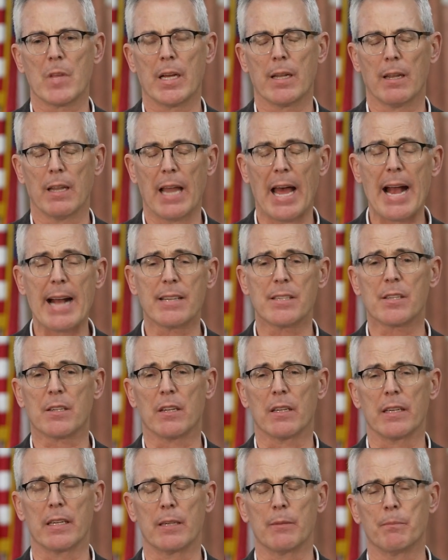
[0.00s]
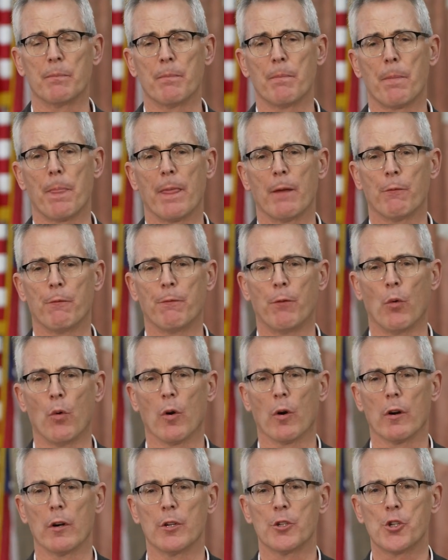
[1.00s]
Lastly,
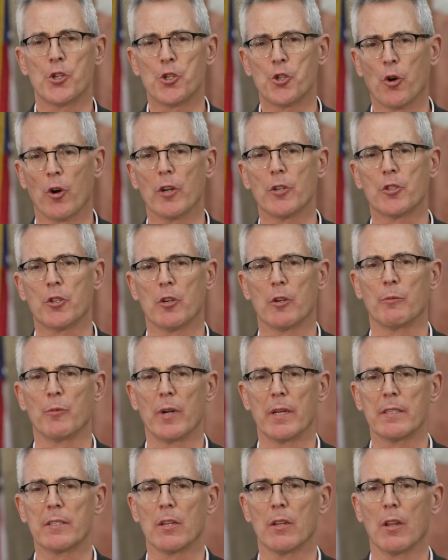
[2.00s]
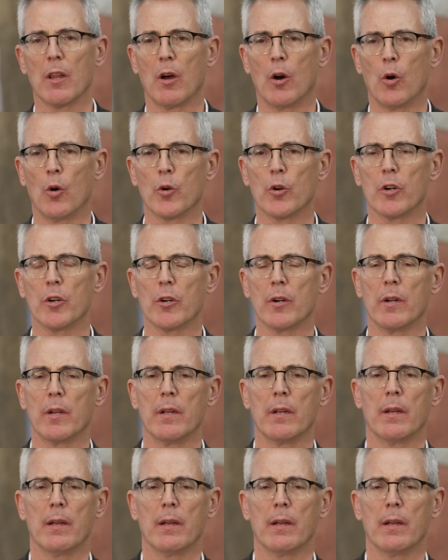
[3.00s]
for short-term rental owners